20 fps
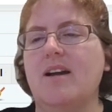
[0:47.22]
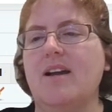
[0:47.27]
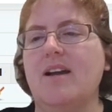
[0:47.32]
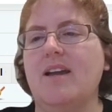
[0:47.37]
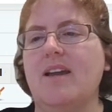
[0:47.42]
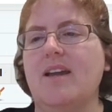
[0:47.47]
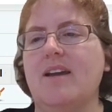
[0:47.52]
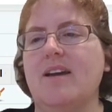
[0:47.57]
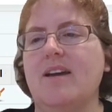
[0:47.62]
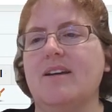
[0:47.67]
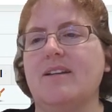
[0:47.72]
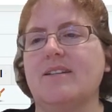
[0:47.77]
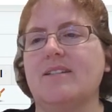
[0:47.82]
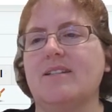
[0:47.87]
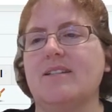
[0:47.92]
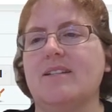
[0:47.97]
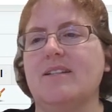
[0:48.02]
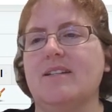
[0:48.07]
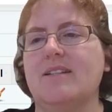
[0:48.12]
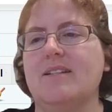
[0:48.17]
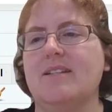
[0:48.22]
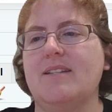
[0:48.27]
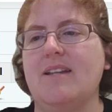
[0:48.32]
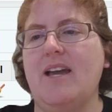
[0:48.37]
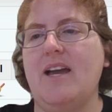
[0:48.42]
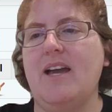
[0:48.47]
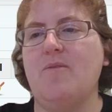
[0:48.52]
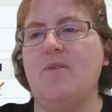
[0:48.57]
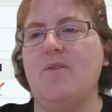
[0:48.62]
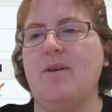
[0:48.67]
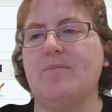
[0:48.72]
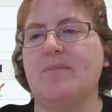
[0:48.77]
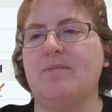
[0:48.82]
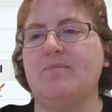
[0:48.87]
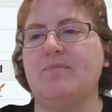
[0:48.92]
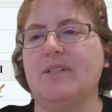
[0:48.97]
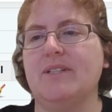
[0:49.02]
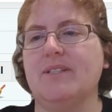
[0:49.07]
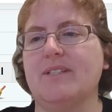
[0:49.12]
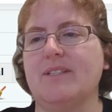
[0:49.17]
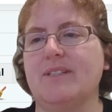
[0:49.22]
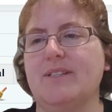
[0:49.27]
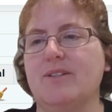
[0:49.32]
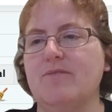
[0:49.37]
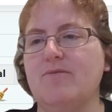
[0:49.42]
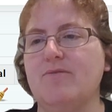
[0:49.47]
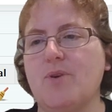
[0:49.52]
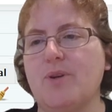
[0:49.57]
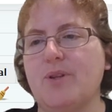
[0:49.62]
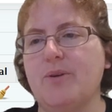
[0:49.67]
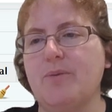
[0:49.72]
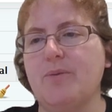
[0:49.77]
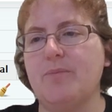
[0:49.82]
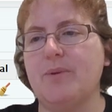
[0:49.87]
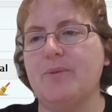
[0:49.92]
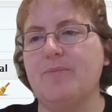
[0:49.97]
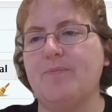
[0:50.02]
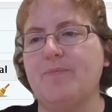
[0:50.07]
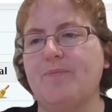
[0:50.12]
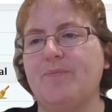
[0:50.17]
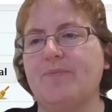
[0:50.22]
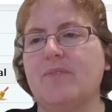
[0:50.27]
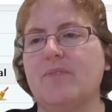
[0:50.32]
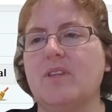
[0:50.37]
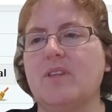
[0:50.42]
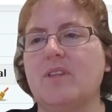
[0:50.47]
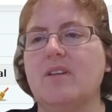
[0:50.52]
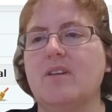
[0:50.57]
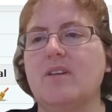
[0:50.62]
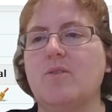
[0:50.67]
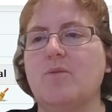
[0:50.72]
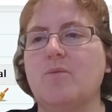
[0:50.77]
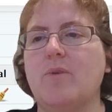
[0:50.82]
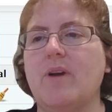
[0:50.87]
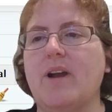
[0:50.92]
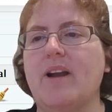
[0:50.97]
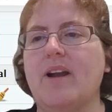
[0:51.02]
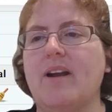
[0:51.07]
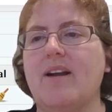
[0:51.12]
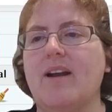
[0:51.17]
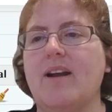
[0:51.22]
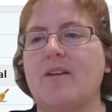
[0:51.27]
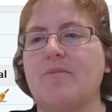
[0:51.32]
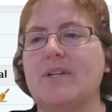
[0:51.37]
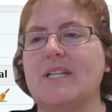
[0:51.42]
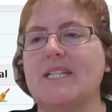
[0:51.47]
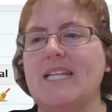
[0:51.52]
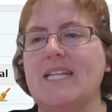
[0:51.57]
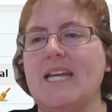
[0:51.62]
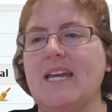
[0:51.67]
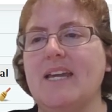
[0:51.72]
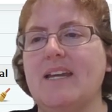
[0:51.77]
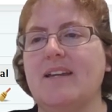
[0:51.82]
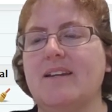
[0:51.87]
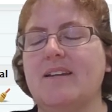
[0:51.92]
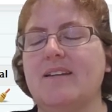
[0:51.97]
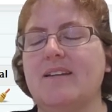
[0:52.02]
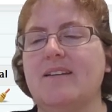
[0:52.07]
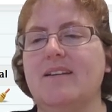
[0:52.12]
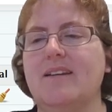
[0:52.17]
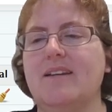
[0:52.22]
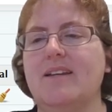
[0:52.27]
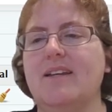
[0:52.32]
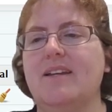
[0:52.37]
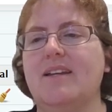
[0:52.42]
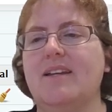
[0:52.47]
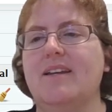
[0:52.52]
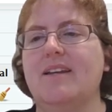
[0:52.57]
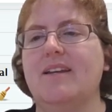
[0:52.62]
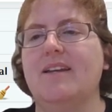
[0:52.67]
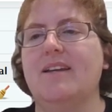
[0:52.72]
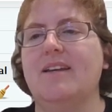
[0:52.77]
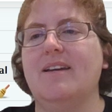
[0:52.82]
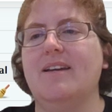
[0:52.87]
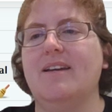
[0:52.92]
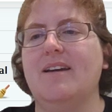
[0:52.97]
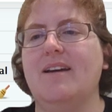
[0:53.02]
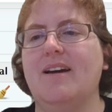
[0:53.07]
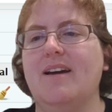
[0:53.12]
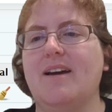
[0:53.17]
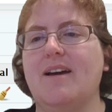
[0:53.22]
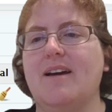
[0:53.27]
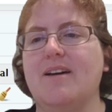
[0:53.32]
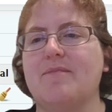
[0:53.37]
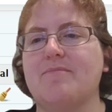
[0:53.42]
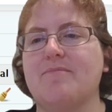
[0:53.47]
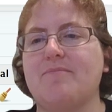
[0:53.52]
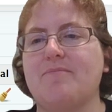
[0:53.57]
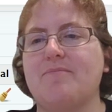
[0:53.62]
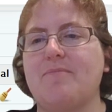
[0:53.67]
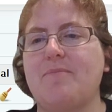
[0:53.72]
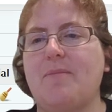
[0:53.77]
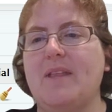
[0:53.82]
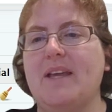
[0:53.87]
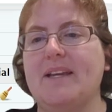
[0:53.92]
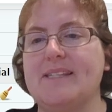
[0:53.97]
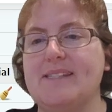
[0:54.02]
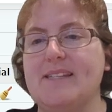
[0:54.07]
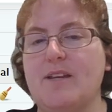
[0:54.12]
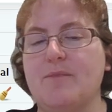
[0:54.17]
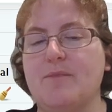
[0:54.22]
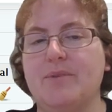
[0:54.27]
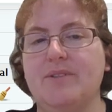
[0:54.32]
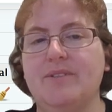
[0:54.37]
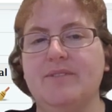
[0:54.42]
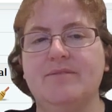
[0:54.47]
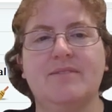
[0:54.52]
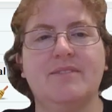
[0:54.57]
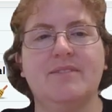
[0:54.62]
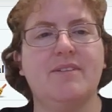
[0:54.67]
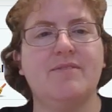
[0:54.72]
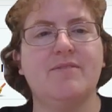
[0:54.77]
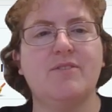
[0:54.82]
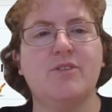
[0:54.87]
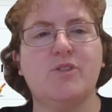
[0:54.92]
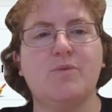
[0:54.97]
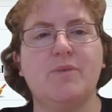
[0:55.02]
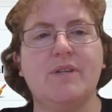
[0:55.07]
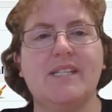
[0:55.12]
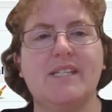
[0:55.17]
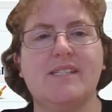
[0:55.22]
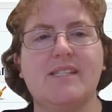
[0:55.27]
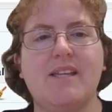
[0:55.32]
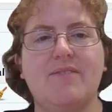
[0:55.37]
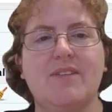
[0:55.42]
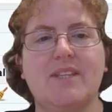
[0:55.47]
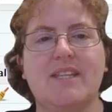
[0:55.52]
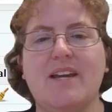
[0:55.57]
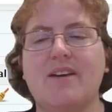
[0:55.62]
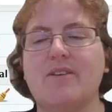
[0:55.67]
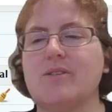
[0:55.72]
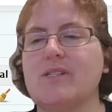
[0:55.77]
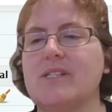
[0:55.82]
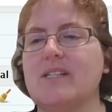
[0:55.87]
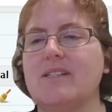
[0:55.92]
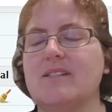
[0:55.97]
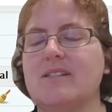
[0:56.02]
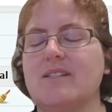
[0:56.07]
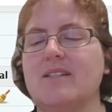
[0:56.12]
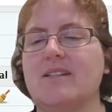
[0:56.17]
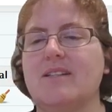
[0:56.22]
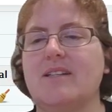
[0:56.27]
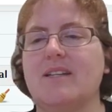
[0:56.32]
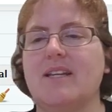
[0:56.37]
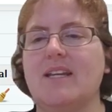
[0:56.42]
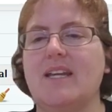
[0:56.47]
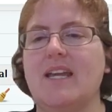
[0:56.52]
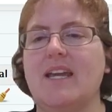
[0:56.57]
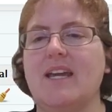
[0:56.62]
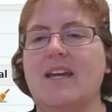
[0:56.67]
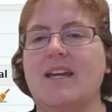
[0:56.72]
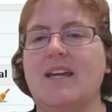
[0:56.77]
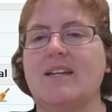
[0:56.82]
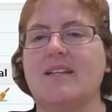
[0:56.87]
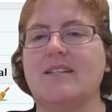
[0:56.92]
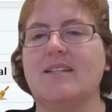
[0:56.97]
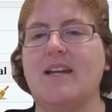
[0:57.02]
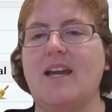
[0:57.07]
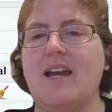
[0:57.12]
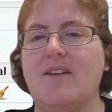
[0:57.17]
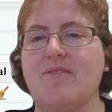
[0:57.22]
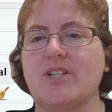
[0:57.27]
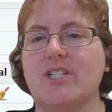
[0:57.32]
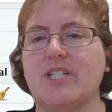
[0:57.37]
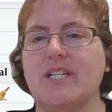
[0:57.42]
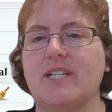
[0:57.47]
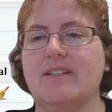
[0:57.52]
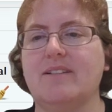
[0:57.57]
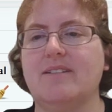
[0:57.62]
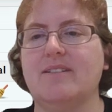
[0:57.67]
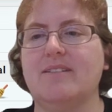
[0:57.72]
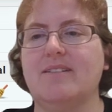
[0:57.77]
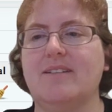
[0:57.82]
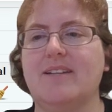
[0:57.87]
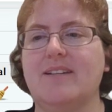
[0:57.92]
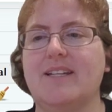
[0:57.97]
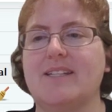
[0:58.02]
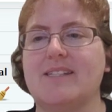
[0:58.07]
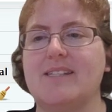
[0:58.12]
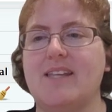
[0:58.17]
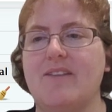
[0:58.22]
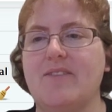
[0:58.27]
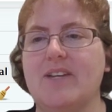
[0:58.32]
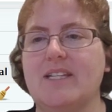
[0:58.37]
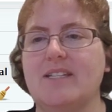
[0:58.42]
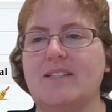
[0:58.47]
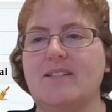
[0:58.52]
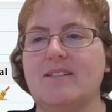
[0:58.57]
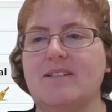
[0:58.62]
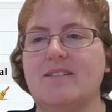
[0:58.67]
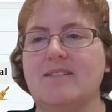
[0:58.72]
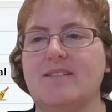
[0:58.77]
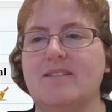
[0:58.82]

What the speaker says: And now I'm going to build a little for loop where I'm going to take a sample of those 27,000 and average it and save it.